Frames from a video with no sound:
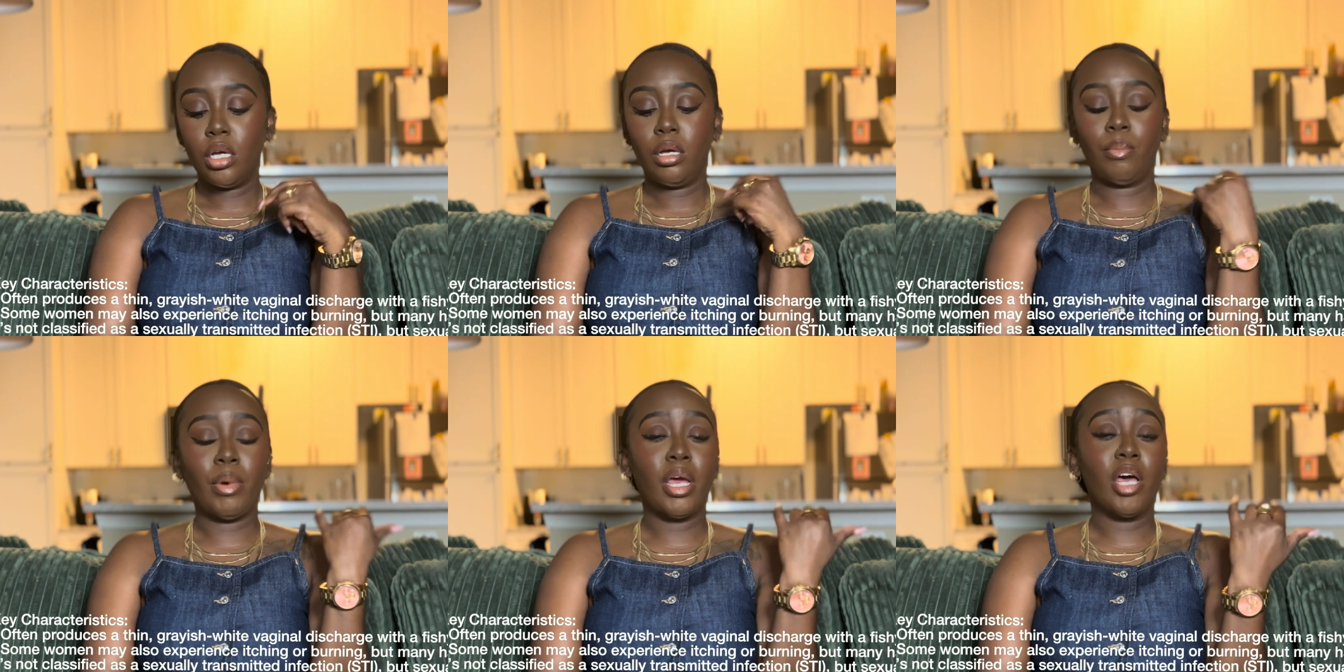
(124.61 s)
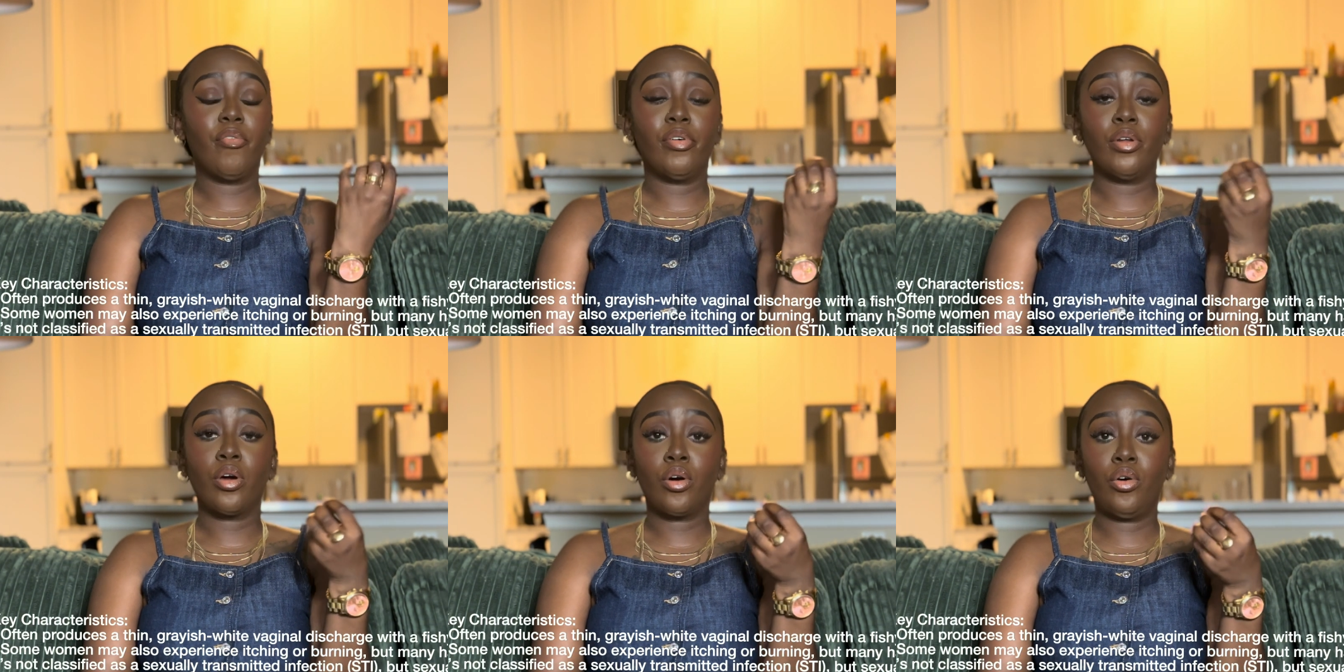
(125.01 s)
might have
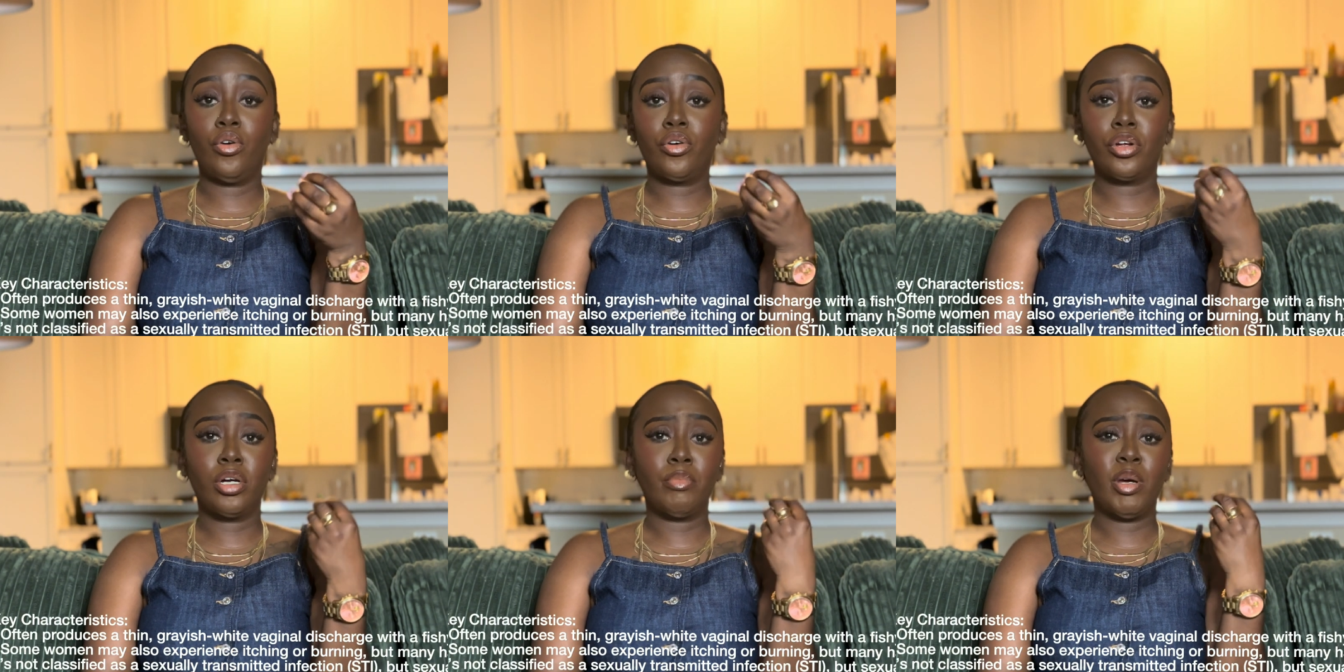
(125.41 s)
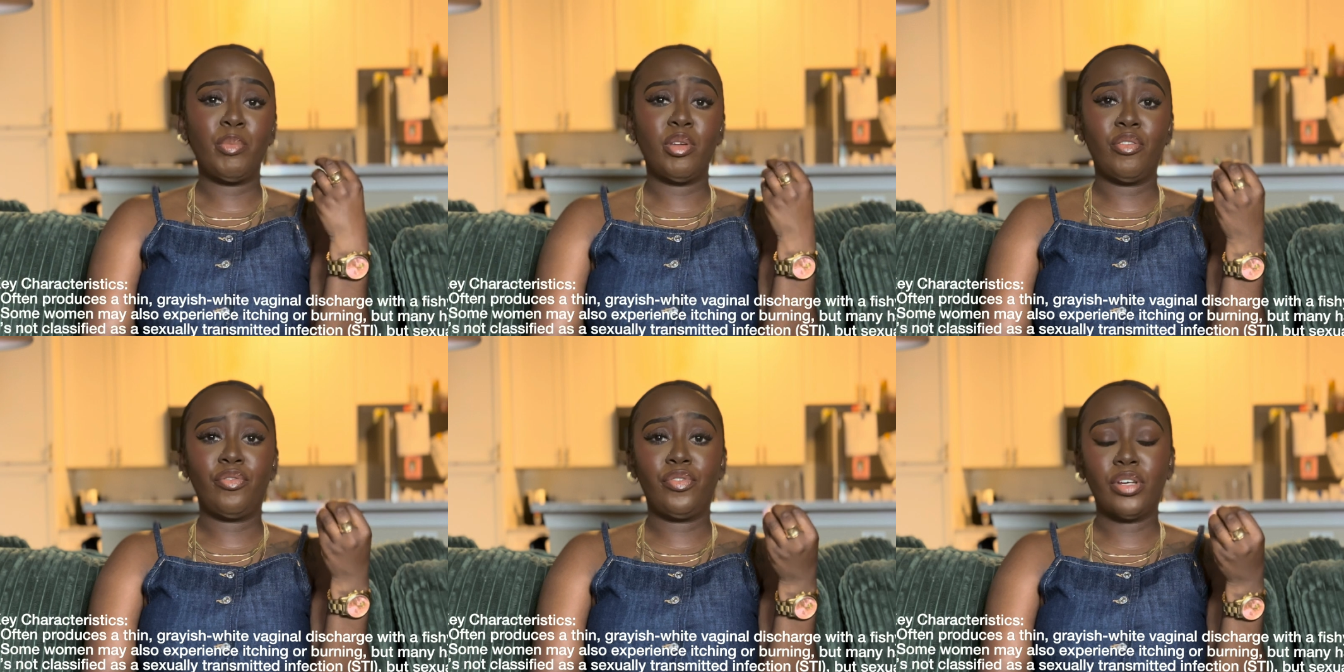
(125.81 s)
an odor, might
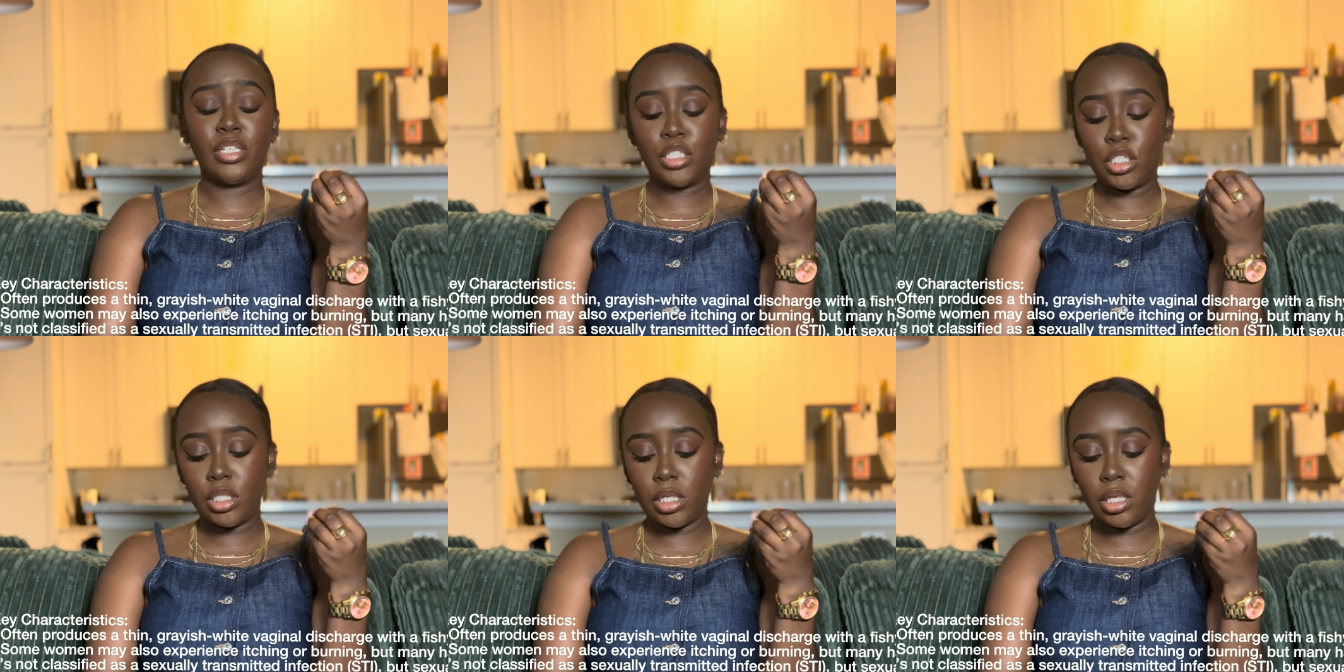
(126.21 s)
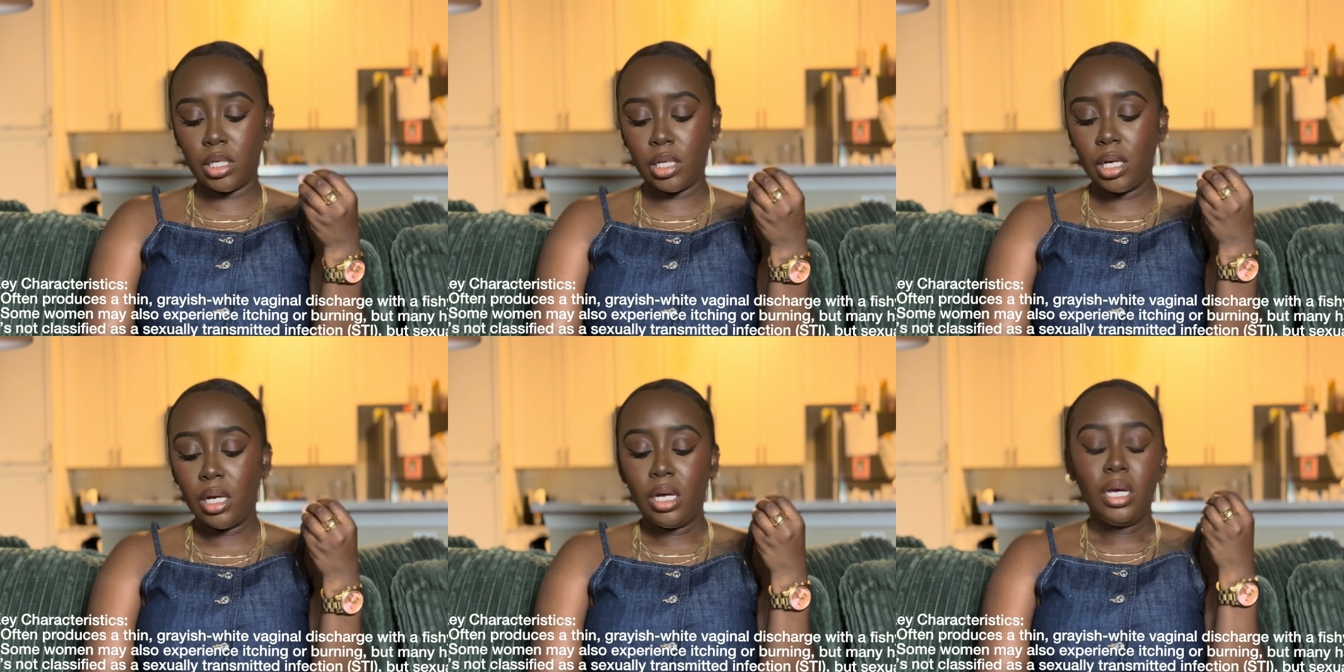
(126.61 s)
be
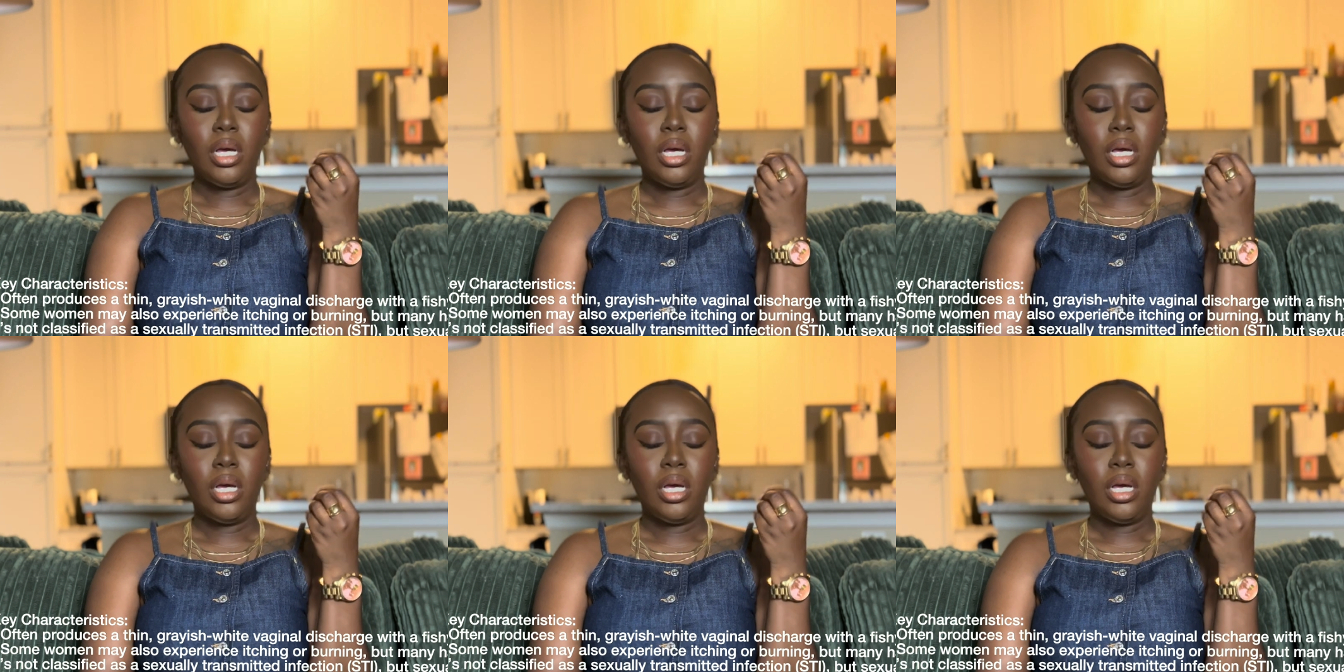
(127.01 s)
fishy,